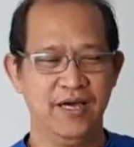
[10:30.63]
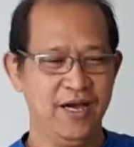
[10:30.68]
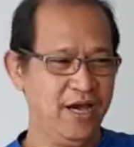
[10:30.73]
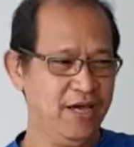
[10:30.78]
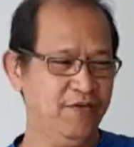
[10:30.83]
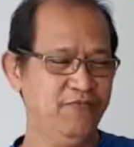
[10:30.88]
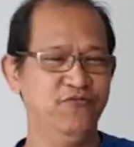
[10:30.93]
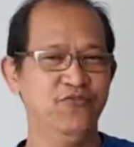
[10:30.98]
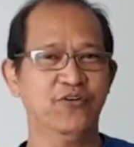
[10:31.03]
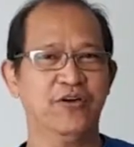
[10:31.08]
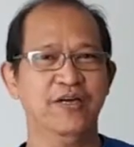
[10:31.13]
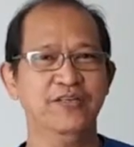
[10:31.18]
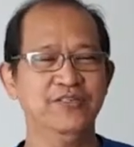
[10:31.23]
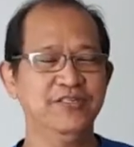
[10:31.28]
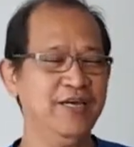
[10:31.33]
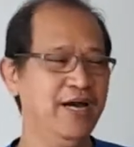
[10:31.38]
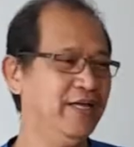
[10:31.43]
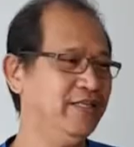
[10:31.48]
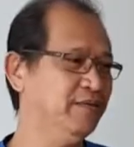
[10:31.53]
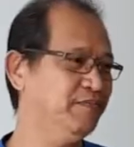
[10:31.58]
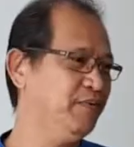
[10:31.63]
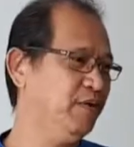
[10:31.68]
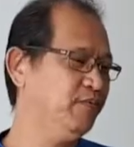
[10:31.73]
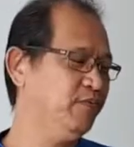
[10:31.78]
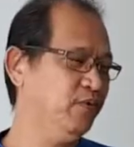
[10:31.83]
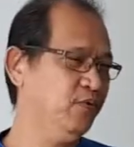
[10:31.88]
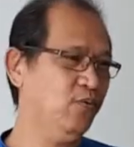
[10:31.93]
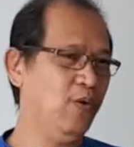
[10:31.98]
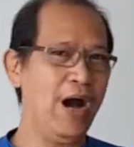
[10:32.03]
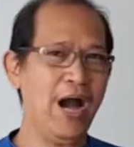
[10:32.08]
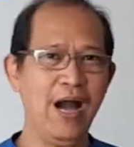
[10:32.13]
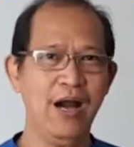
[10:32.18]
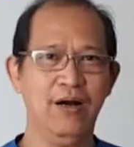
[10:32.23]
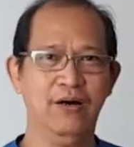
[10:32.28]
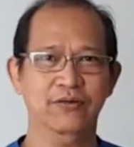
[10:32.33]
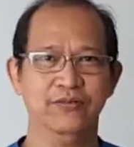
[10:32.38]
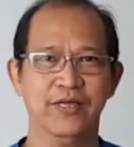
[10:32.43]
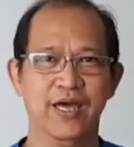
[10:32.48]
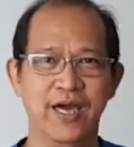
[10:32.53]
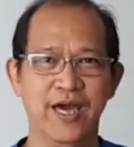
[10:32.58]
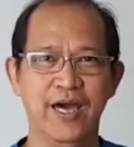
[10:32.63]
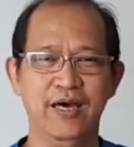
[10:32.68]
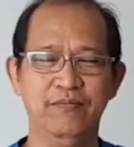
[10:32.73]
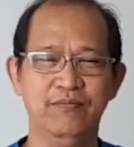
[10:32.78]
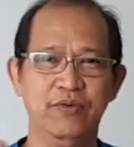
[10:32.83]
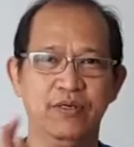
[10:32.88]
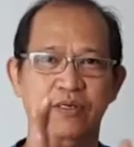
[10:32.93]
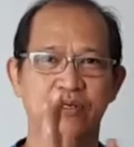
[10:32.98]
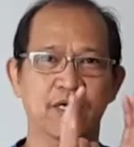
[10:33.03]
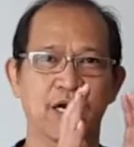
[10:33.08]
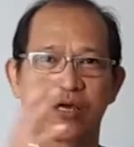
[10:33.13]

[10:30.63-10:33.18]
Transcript: If you can see other people, wow, they're having